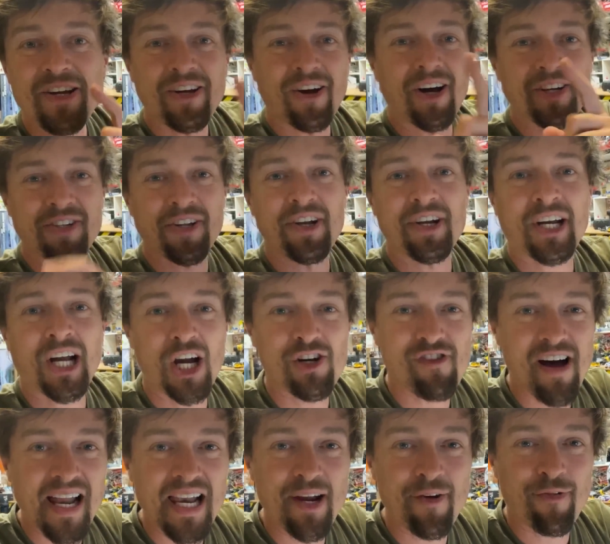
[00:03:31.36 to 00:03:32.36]
guys on the
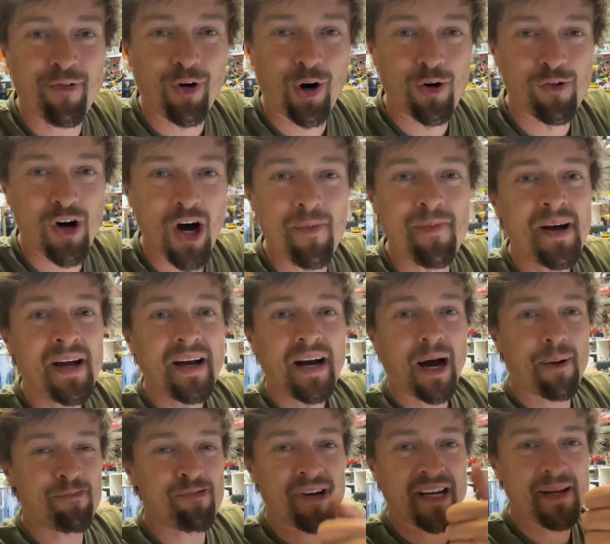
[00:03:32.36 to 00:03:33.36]
Co-Rally forum
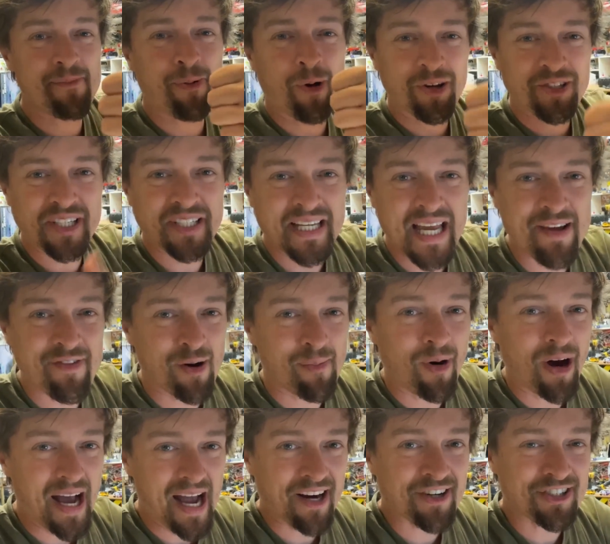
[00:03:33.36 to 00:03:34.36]
are pretty positive. I
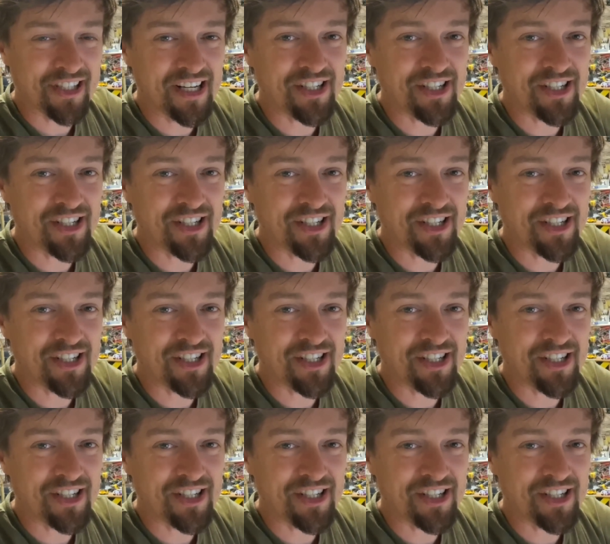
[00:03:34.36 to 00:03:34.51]
might actually